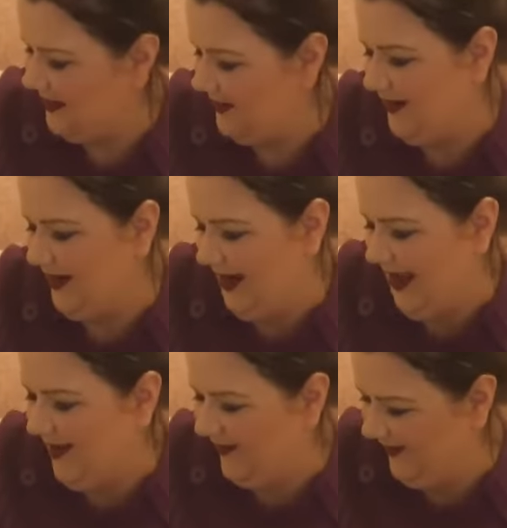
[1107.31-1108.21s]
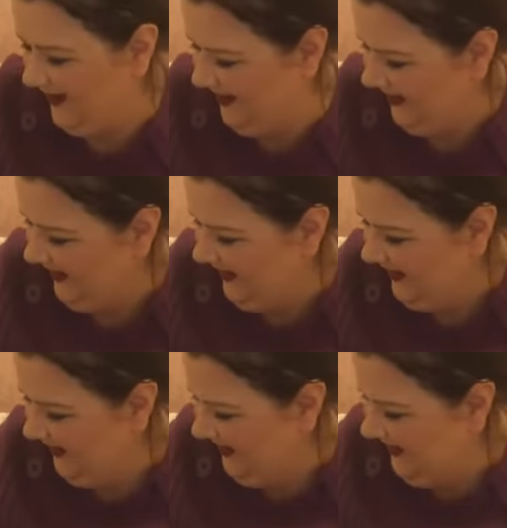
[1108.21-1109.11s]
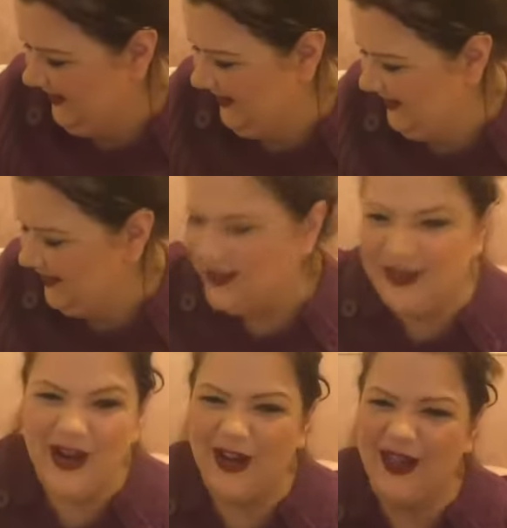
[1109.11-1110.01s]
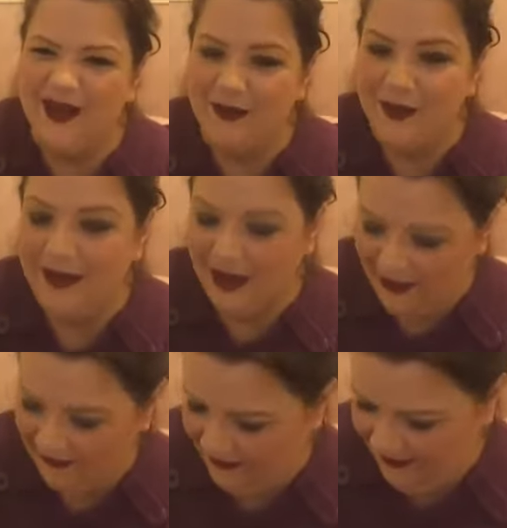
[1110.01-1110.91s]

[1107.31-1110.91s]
Recount. Chocolate put me off.